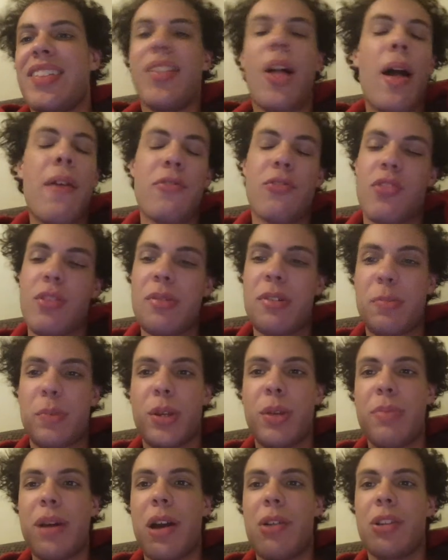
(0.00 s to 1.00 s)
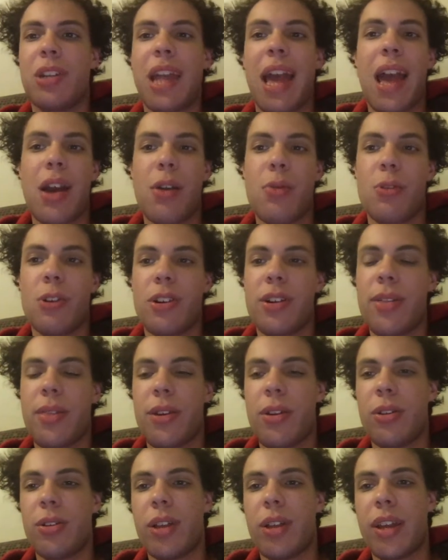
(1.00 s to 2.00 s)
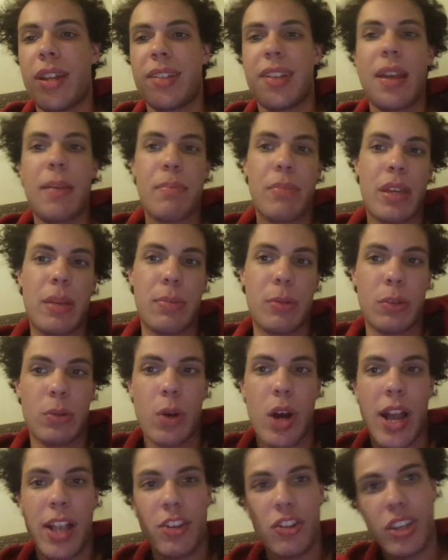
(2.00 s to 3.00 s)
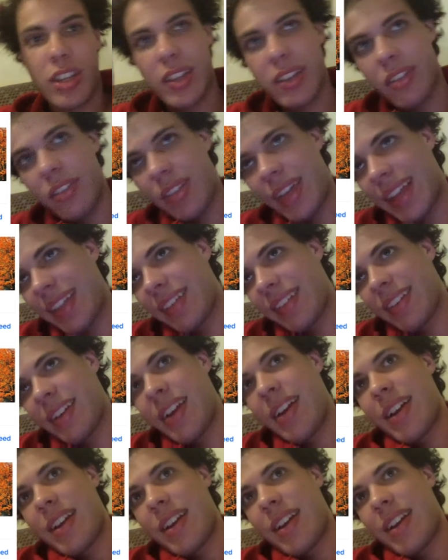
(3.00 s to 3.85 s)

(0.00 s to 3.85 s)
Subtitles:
live stream has been about an hour and there are like 10 people watching, so that's